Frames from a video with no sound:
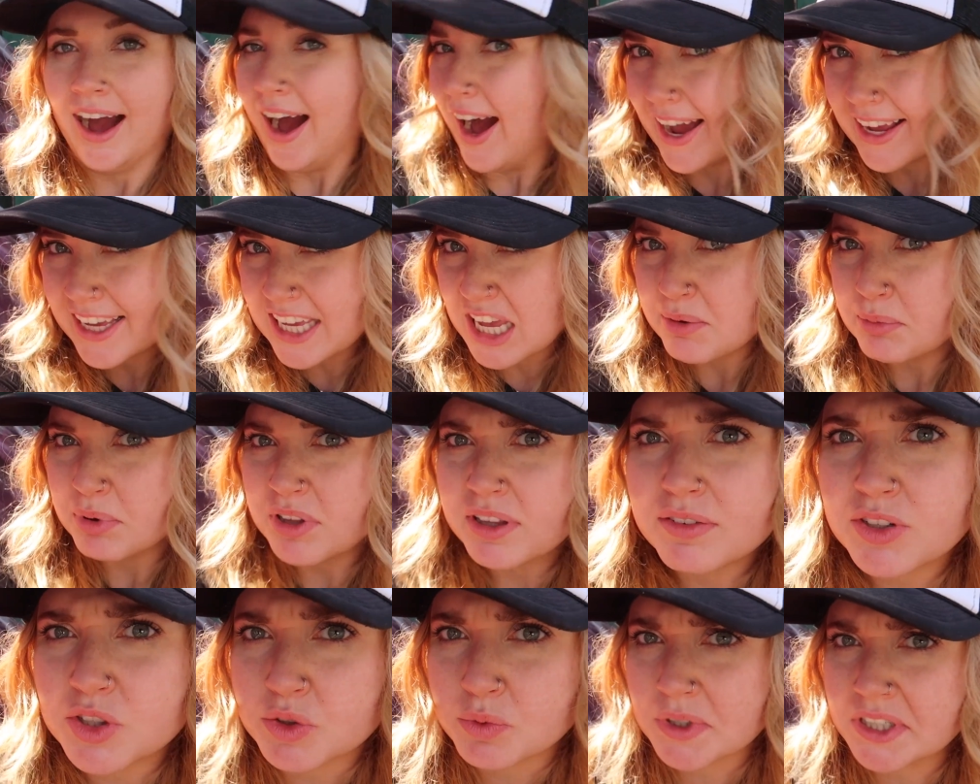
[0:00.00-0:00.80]
I can't
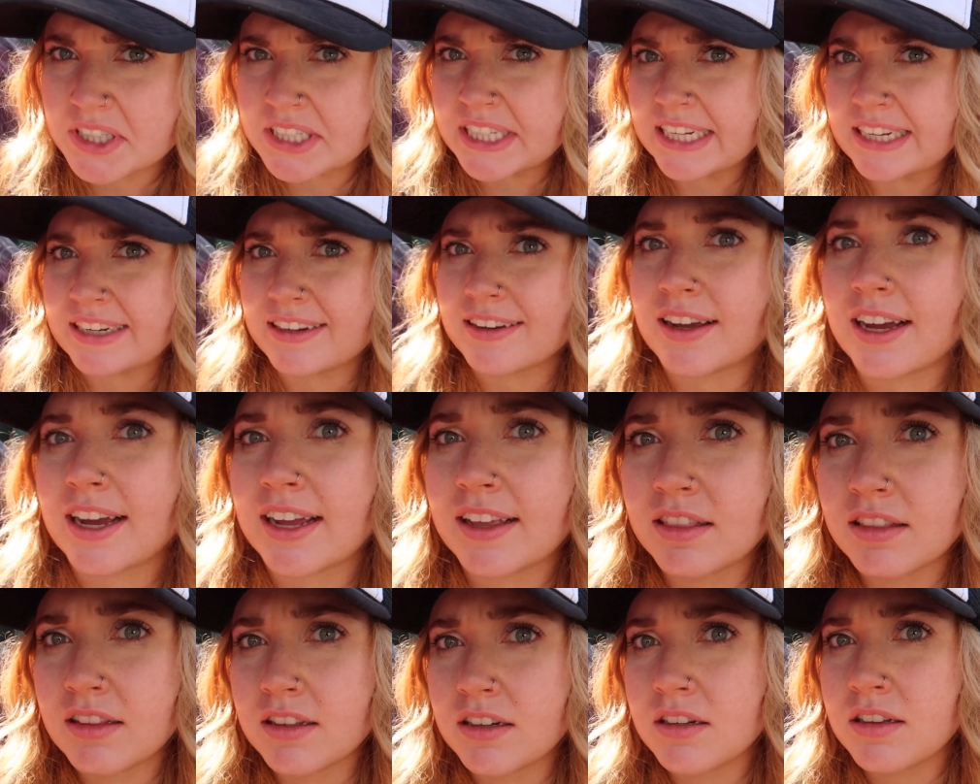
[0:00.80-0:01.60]
believe it's working. I
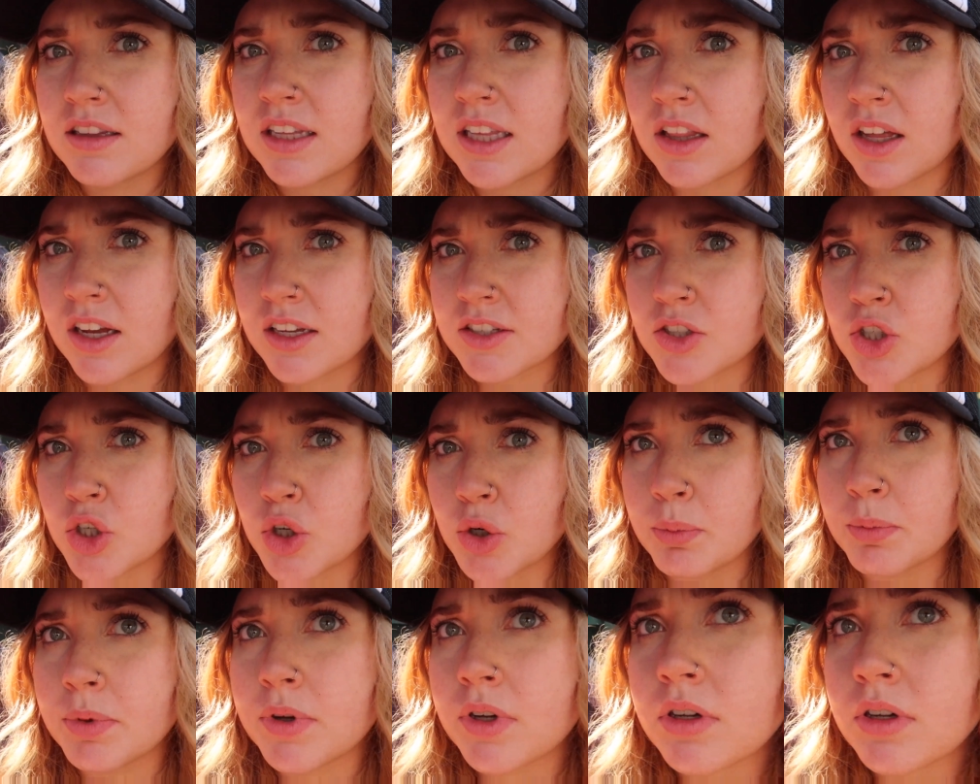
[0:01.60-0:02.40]
literally lost hope